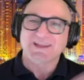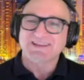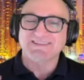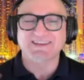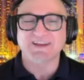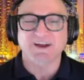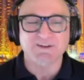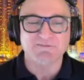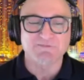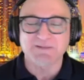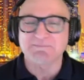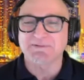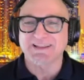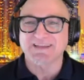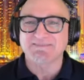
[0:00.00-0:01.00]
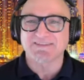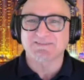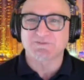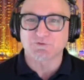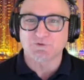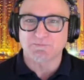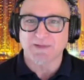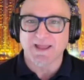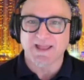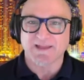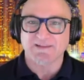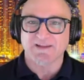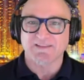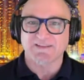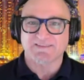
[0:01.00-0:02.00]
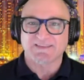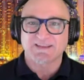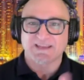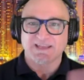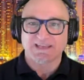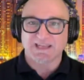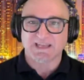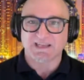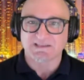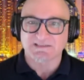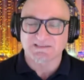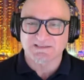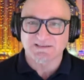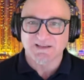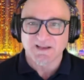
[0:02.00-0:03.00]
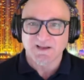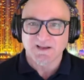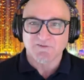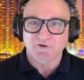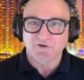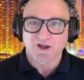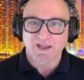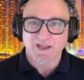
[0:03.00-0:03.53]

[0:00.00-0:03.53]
See, I don't really believe there's good or bad. I just think it is, right?